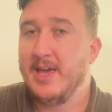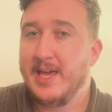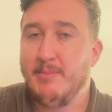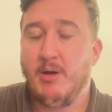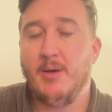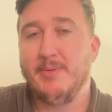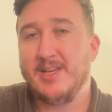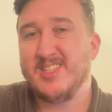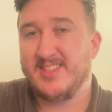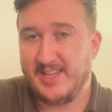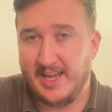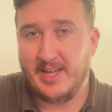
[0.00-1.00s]
He might be a
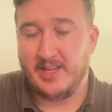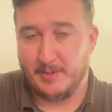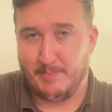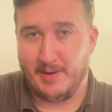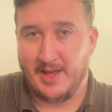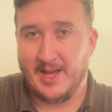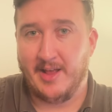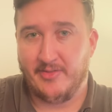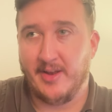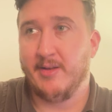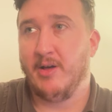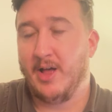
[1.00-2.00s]
senior player, as
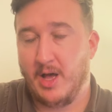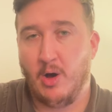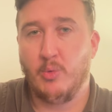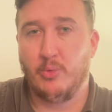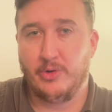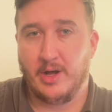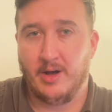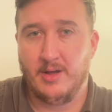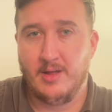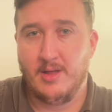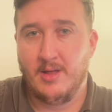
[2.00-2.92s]
in, like, older.